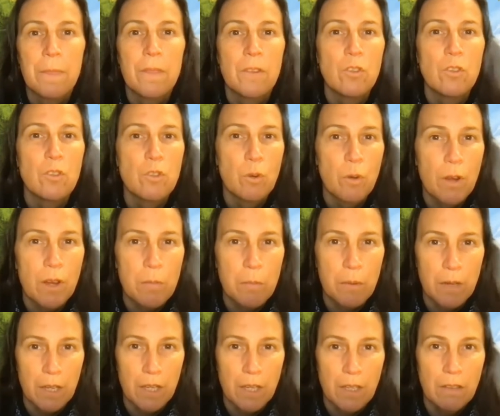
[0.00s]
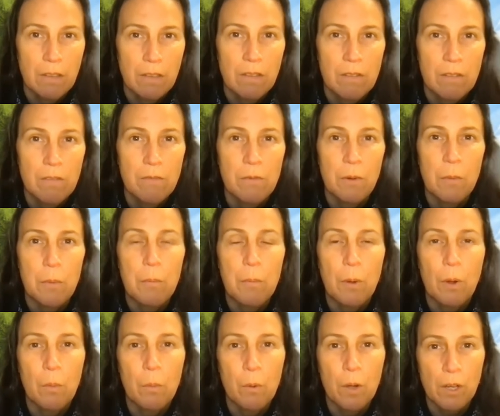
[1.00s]
Join me for a
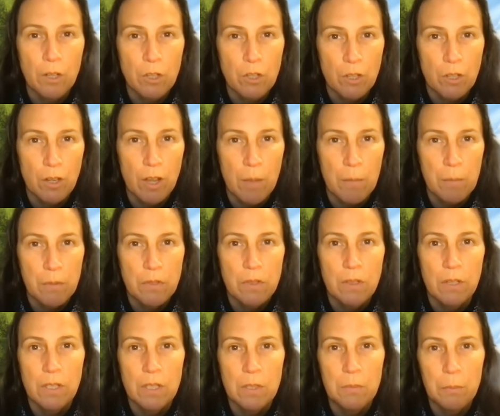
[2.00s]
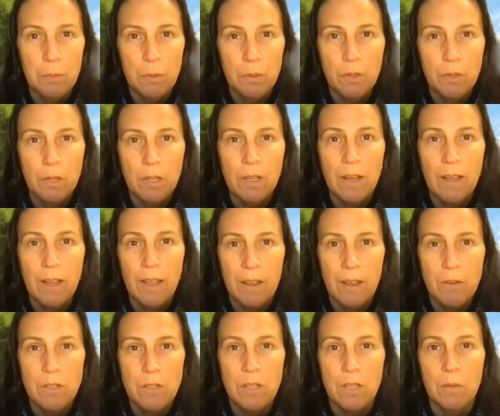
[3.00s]
workshop to explore how
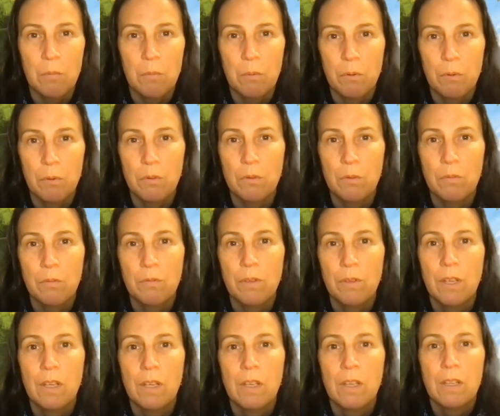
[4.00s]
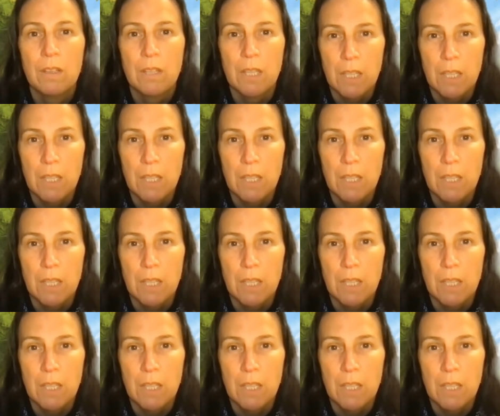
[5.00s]
to improve the